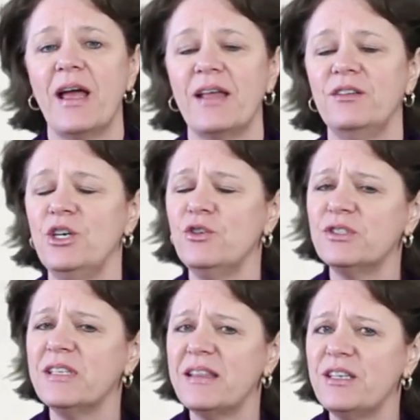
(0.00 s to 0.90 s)
and
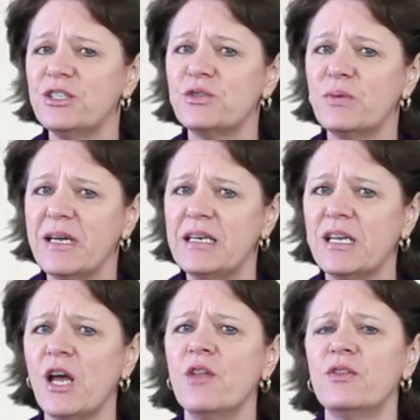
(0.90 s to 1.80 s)
usually they just read
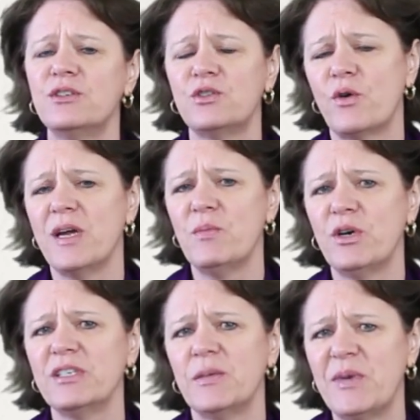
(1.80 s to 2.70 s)
the story
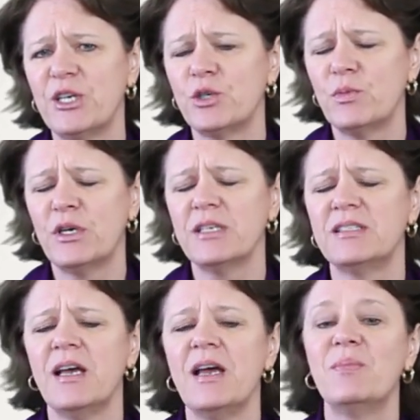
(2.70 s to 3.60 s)
books, the picture books,